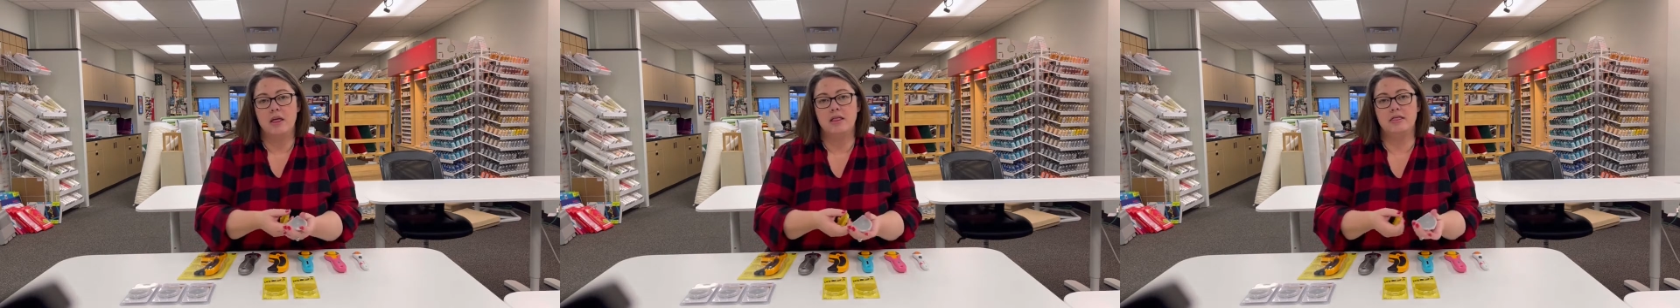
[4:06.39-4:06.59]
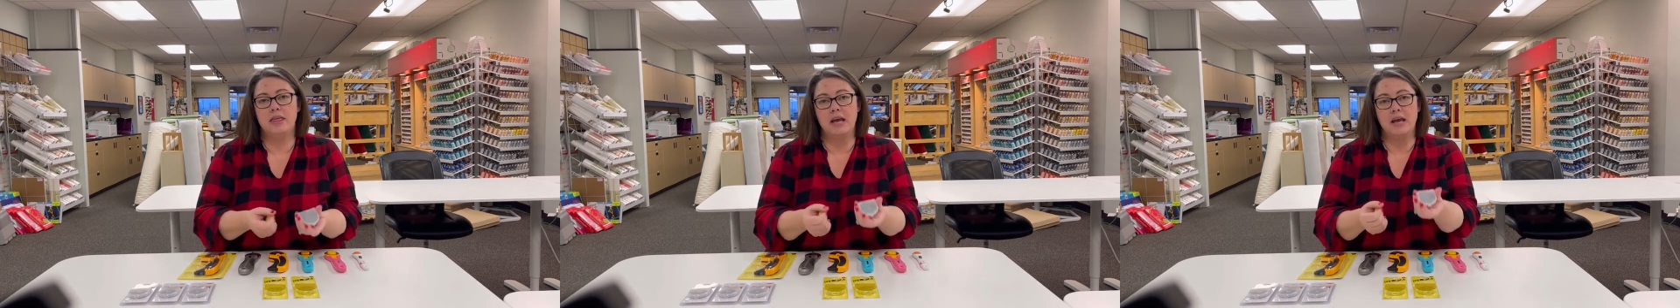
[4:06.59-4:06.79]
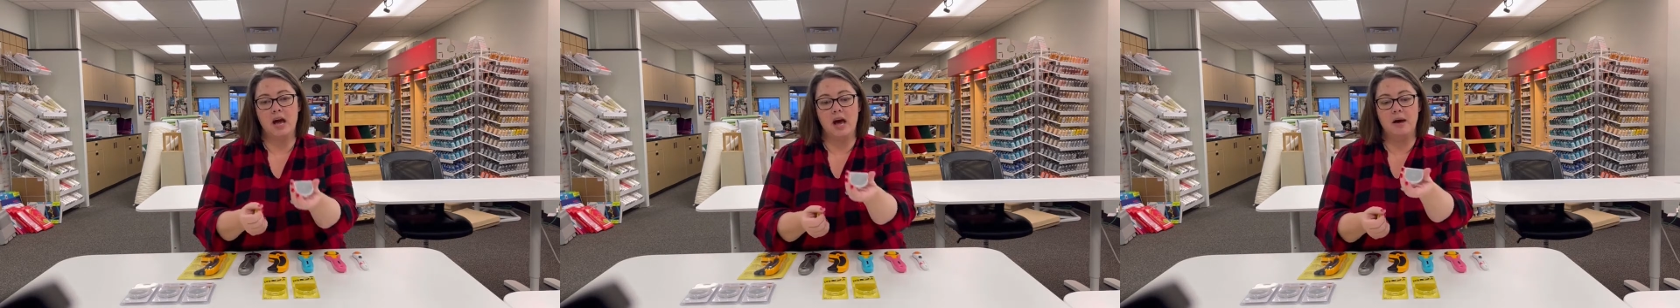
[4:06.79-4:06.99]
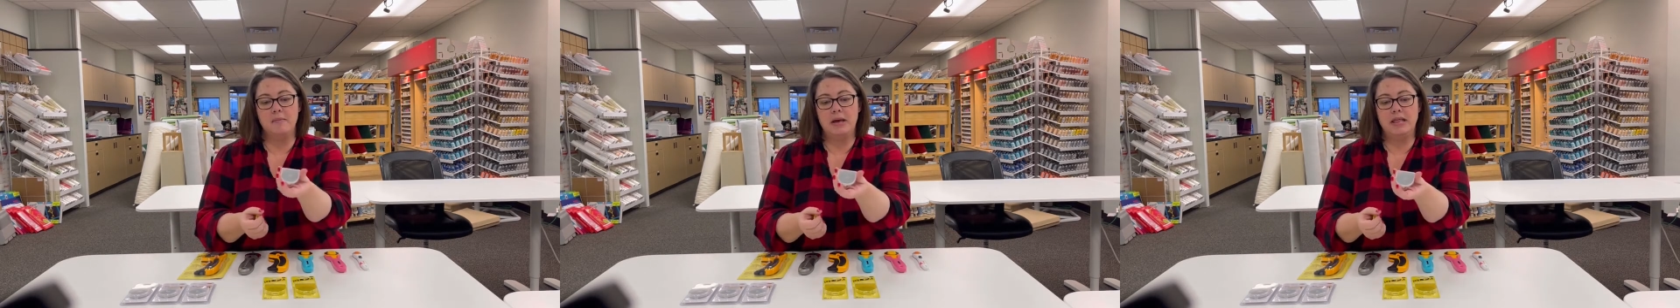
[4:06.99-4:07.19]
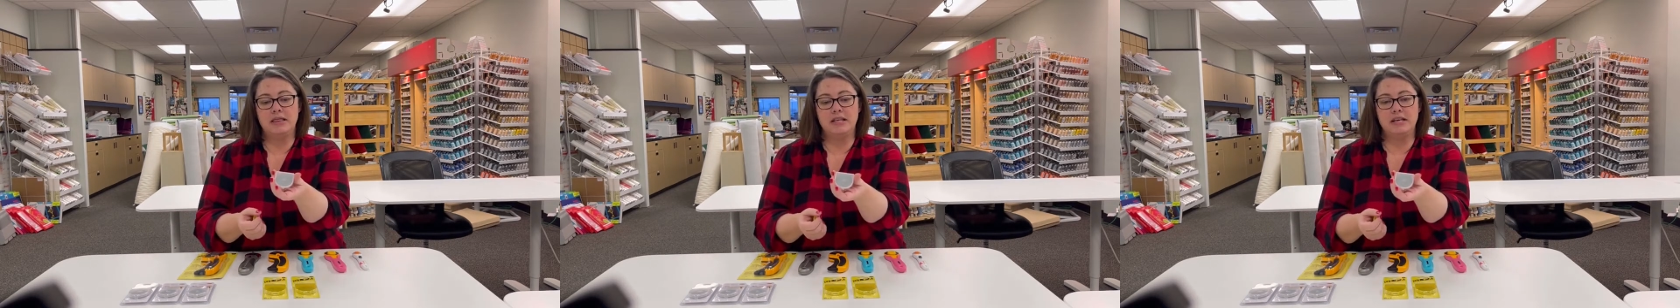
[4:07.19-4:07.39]
They come
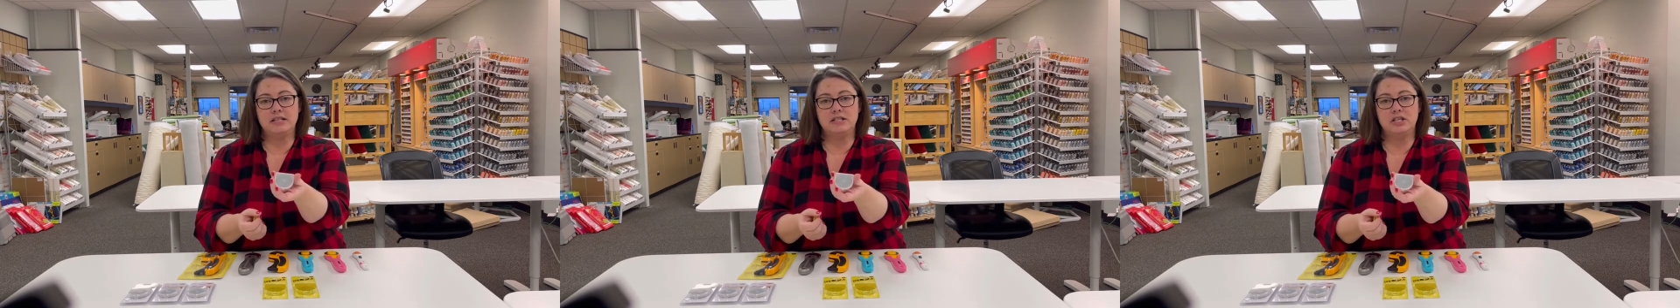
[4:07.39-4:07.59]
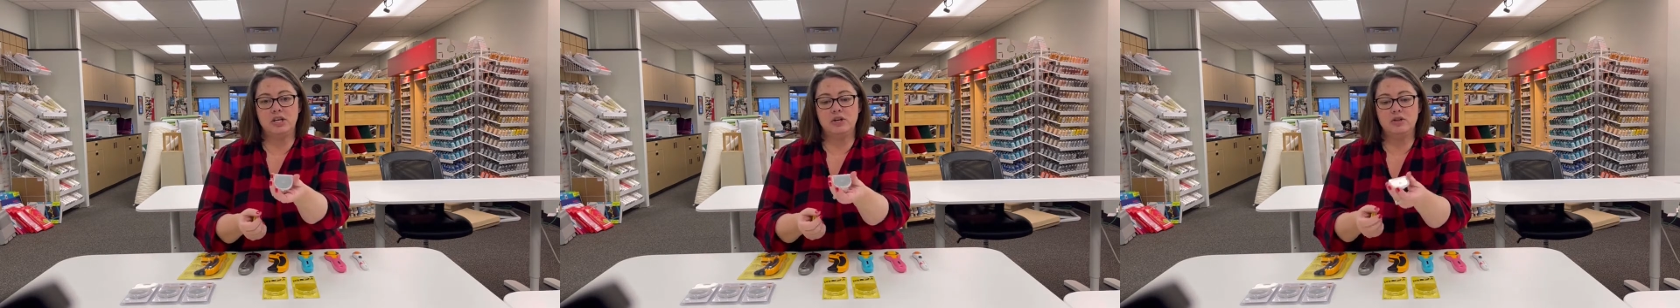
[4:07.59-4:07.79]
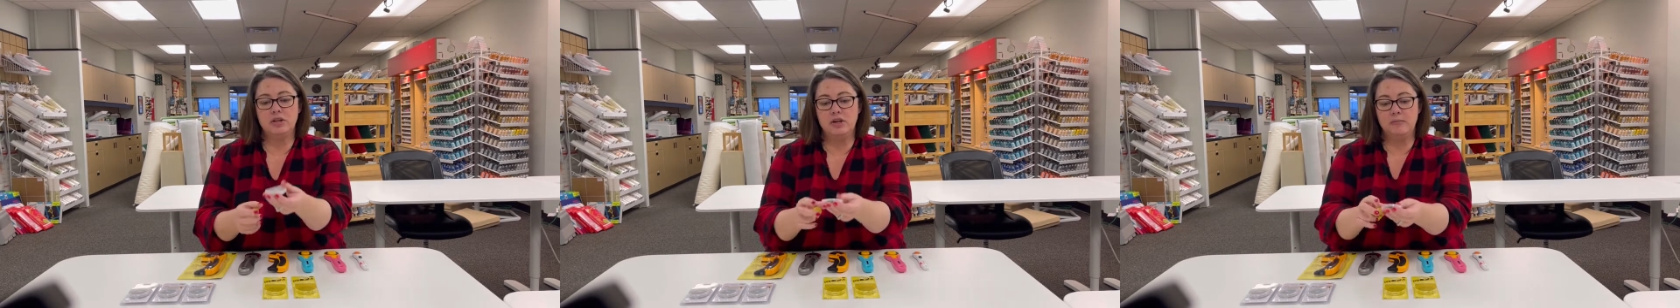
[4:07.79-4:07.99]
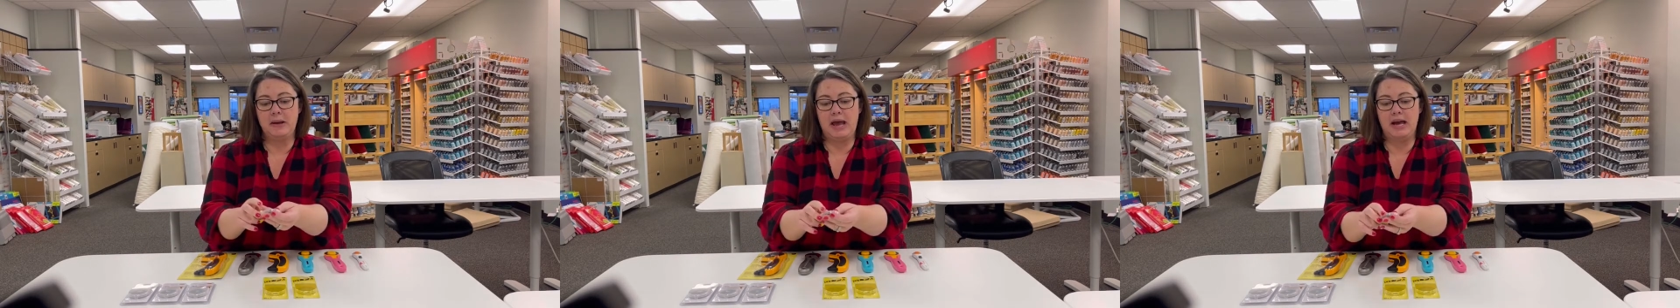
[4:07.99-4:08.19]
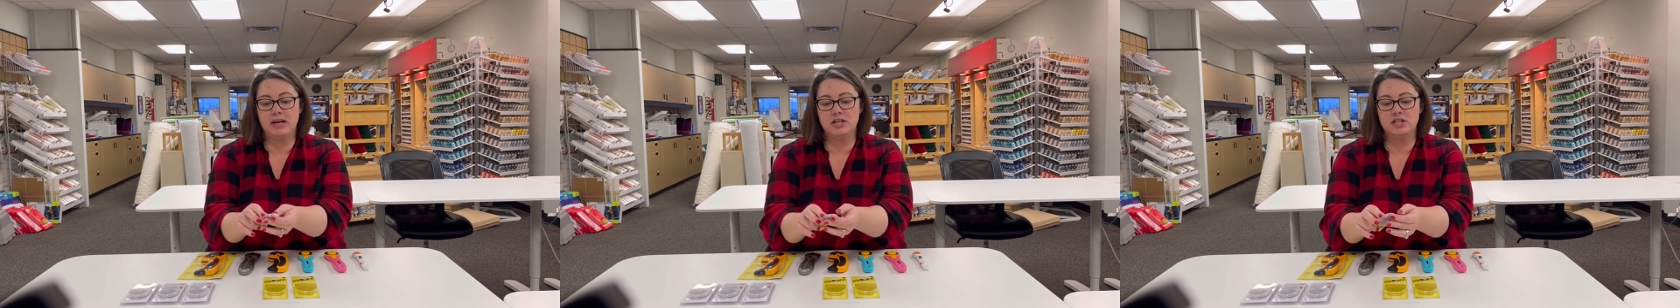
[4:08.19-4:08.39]
in these cute little
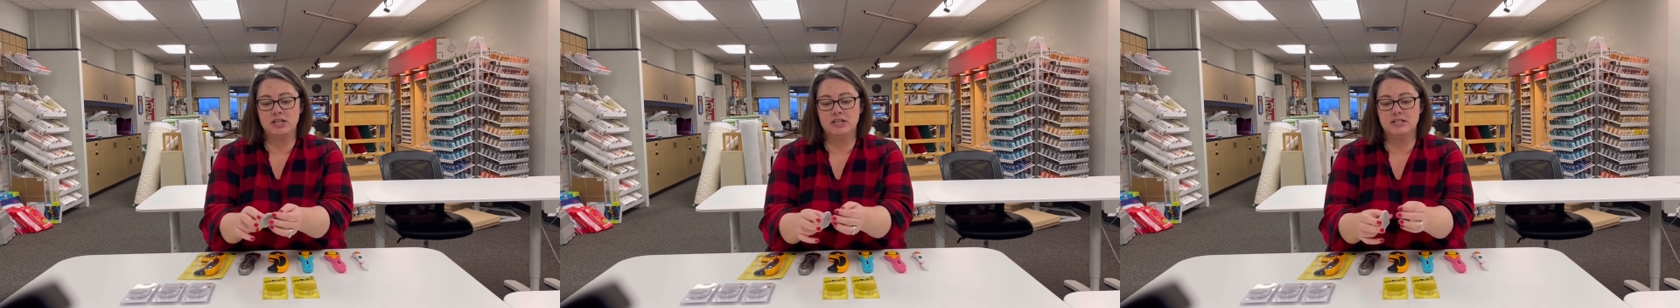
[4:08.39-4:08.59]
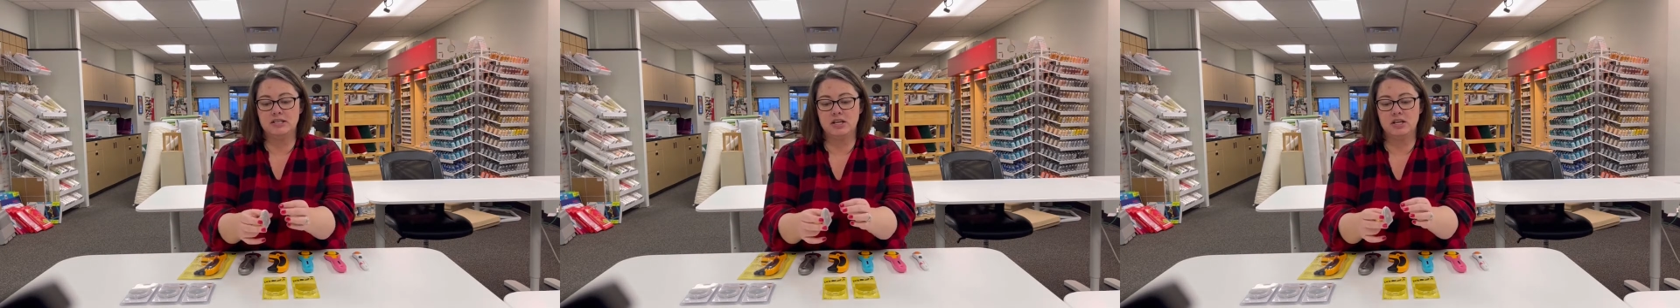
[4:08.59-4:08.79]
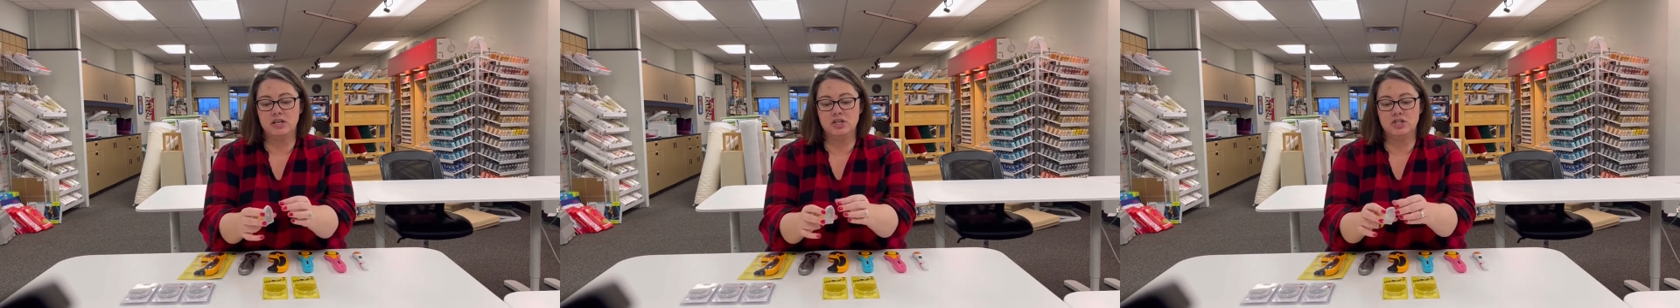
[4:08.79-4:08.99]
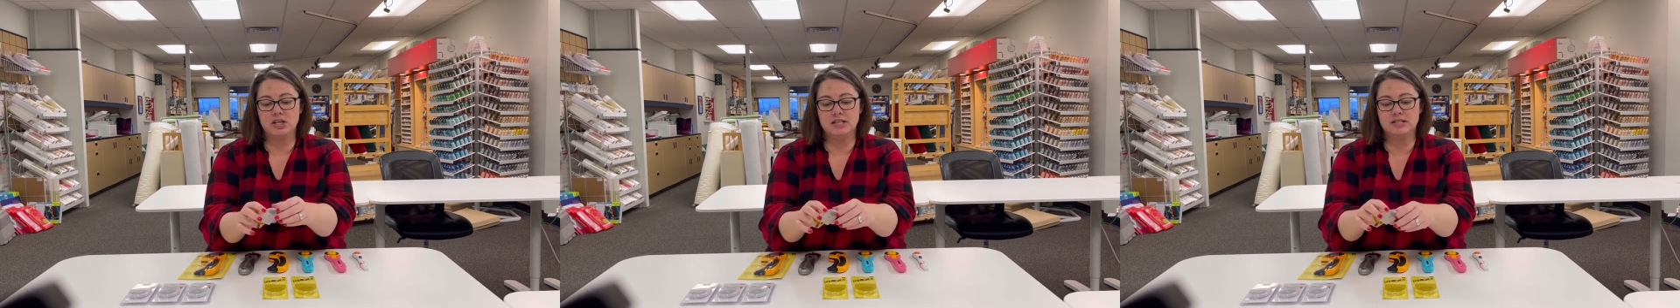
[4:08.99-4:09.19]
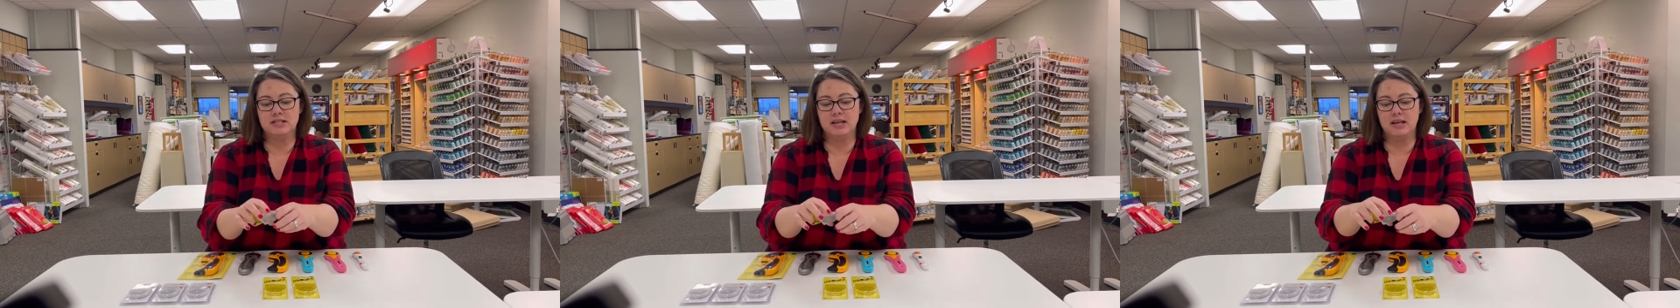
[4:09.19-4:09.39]
packages
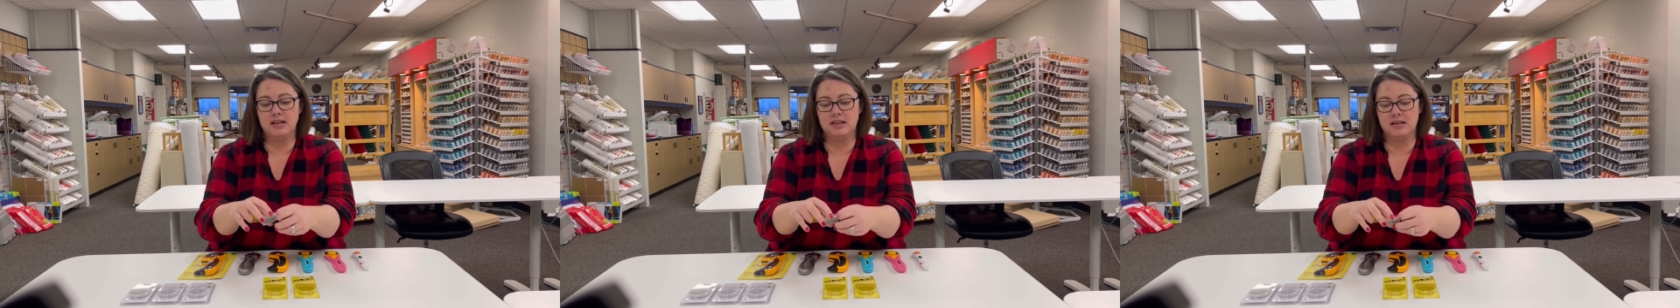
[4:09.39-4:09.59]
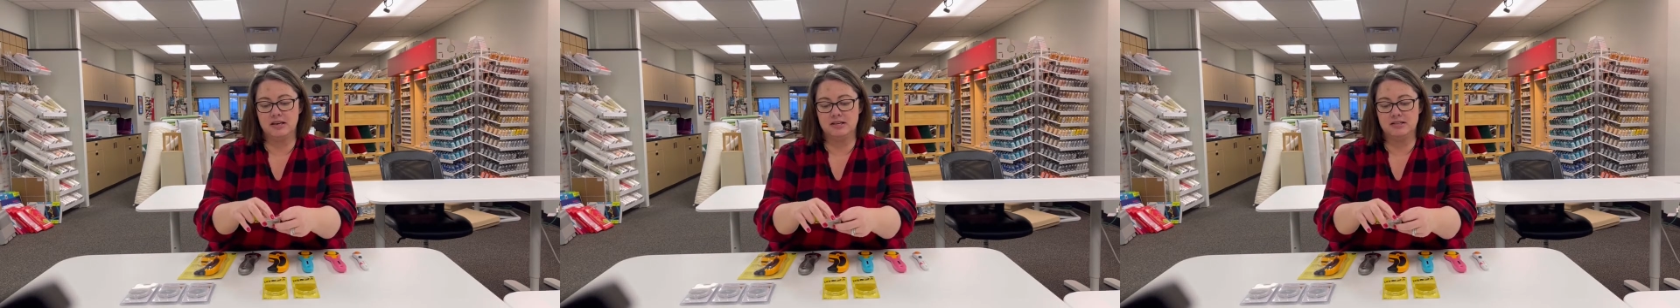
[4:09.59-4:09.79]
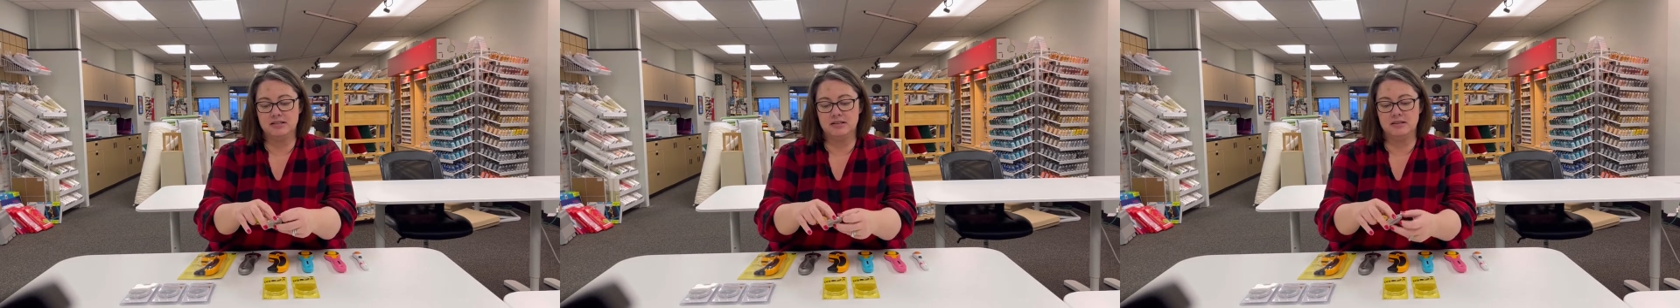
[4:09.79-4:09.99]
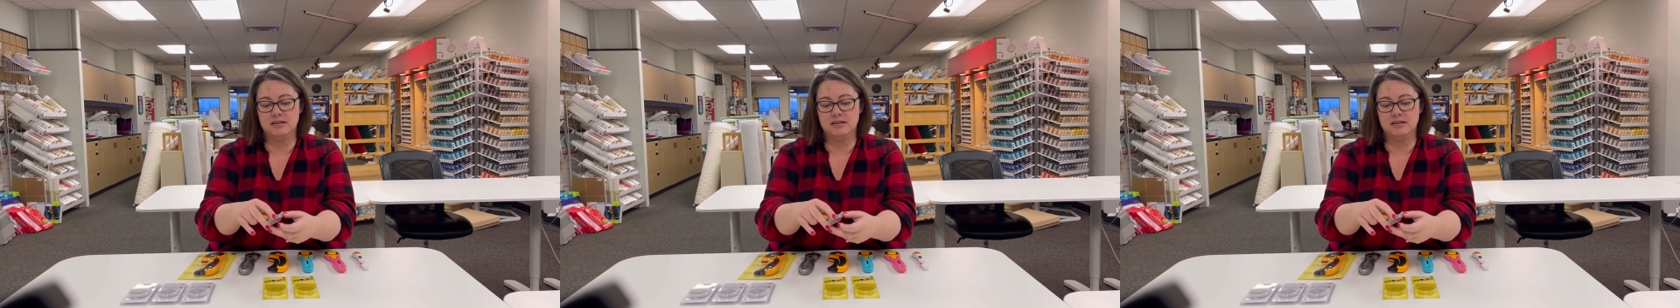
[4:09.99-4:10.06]
just like this.